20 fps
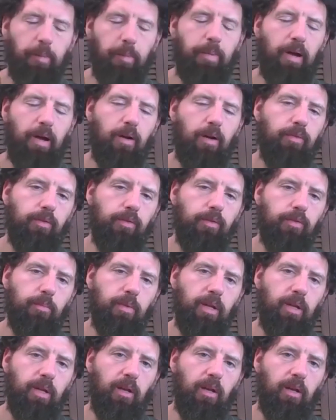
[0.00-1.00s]
powerful for
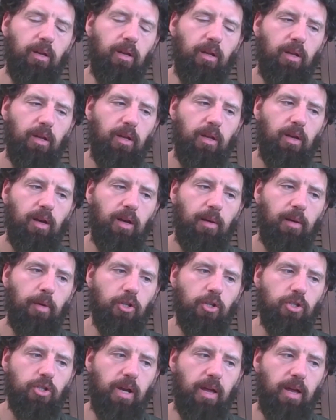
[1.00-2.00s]
me, and I'm not
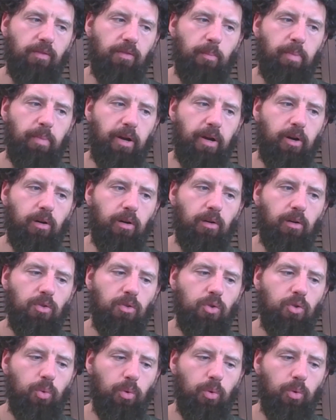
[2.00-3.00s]
sure I have a better
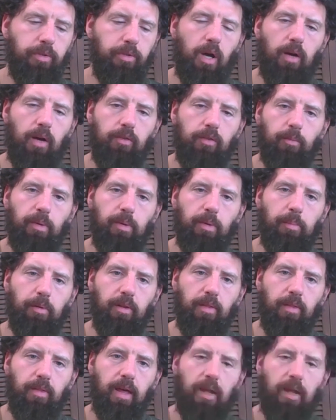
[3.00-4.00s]
tool to offer people
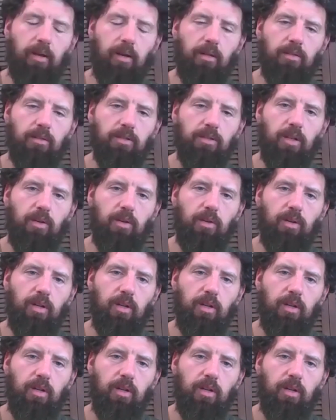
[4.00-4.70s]
than that. So